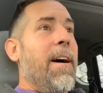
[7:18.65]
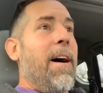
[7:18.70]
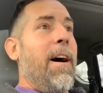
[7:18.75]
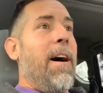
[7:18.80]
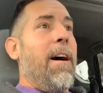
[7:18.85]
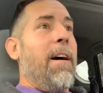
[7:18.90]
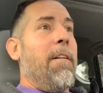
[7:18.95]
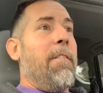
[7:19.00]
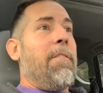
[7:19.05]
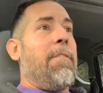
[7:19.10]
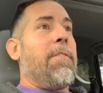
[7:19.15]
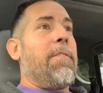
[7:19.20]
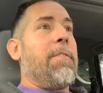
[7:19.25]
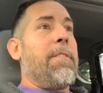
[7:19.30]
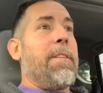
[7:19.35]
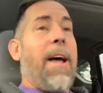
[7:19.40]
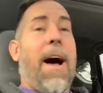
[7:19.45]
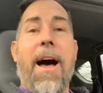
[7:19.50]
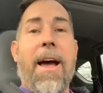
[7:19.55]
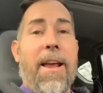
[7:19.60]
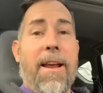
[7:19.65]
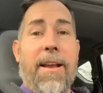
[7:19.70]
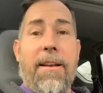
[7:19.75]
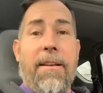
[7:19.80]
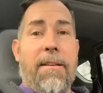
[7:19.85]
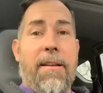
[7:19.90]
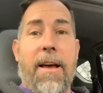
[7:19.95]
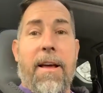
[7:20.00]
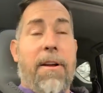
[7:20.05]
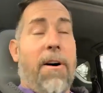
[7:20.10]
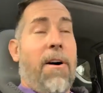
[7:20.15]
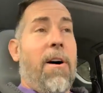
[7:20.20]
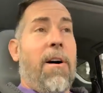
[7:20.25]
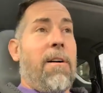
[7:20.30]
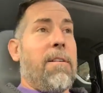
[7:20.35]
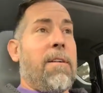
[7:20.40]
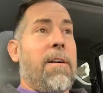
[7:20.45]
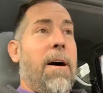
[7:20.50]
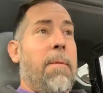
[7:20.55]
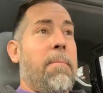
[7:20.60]
of dying at
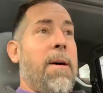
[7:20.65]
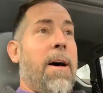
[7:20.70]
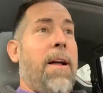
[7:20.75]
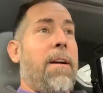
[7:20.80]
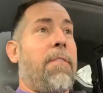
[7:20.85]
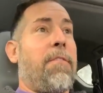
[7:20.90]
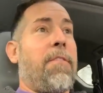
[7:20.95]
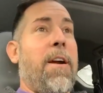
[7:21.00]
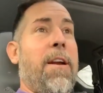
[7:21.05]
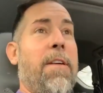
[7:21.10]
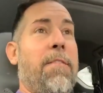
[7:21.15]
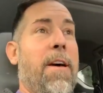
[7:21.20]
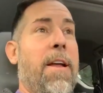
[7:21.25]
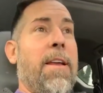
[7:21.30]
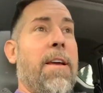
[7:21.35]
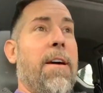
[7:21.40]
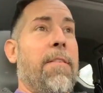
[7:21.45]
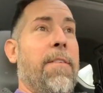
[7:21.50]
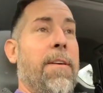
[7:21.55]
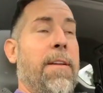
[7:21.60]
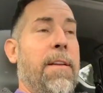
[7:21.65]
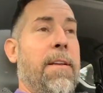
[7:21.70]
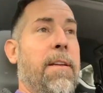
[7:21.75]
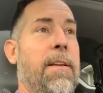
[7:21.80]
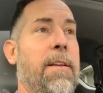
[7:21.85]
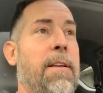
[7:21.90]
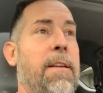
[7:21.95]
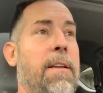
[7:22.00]
all. I'm not afraid of any of it.